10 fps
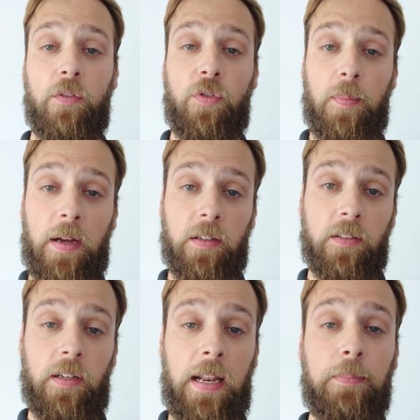from our
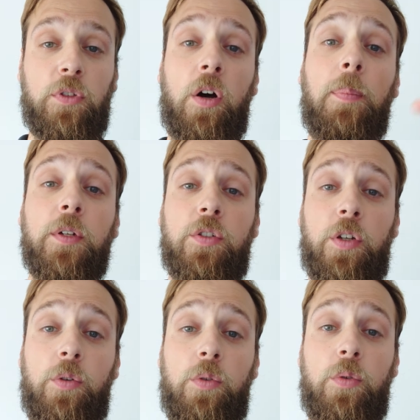laptop
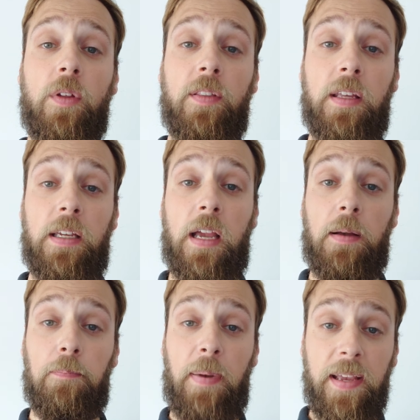to the
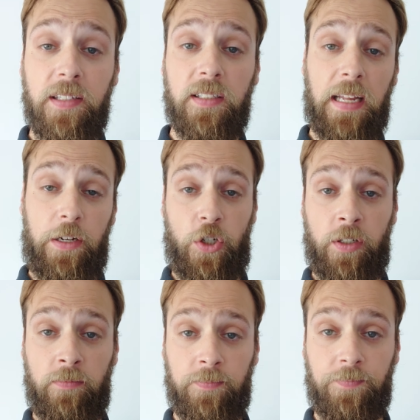base
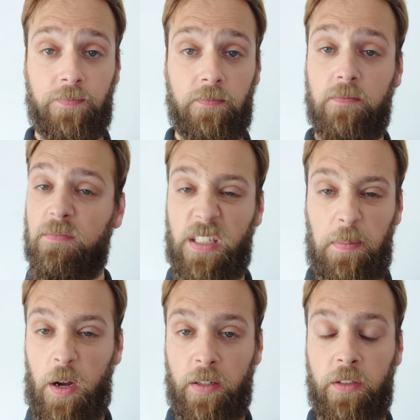station, say
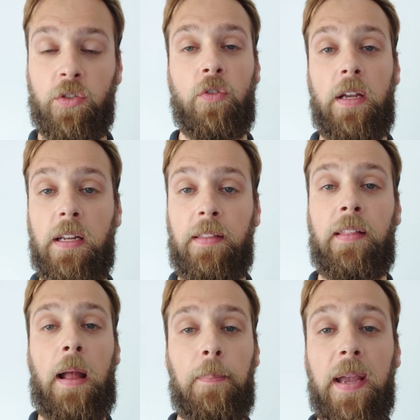behind the screen, and then
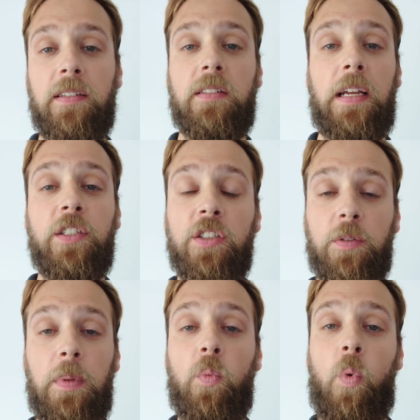that base station is
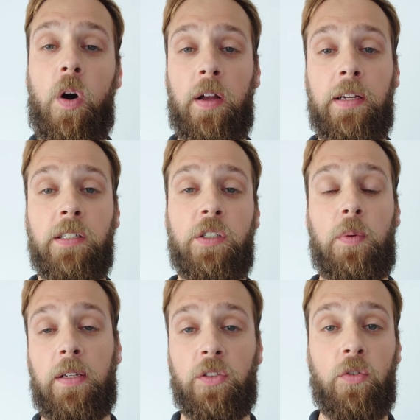going to be wired
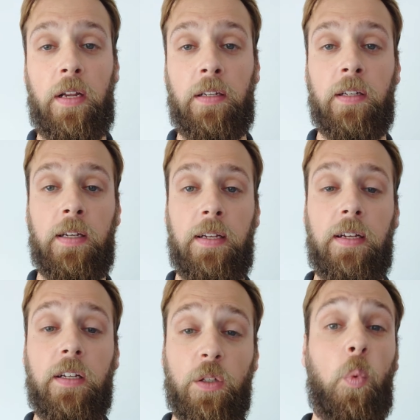to our screen.
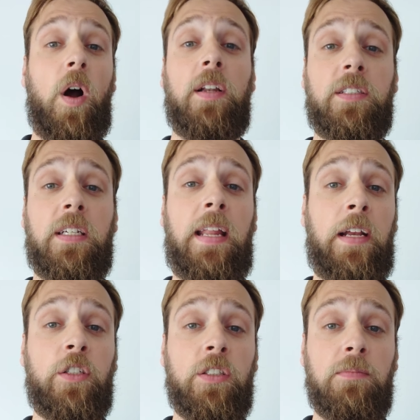The wireless
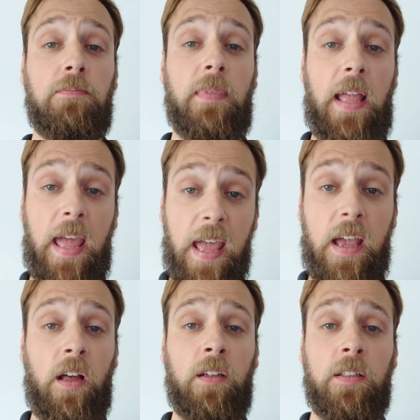connection
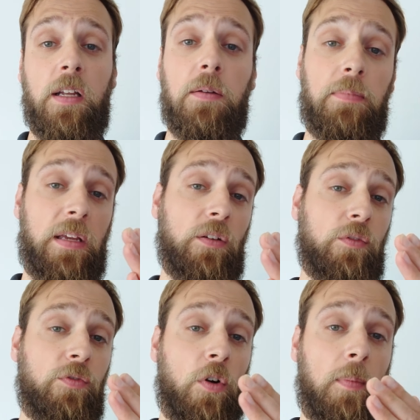here being
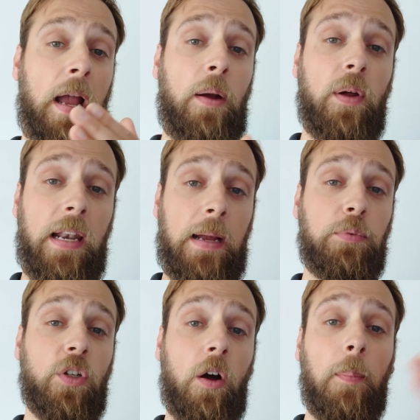from our
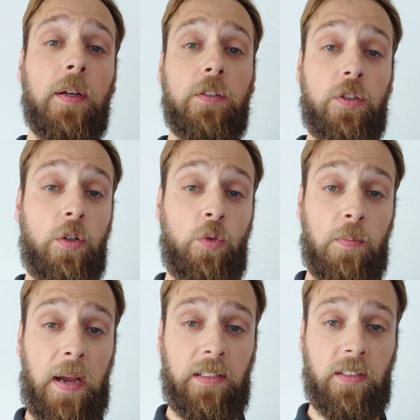laptop to the
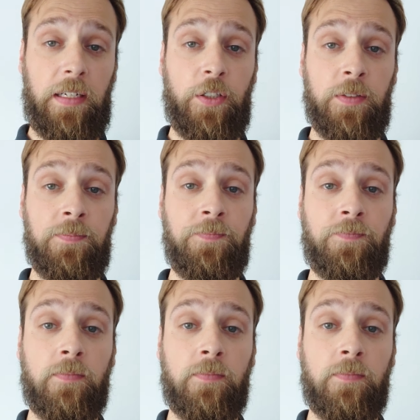base station.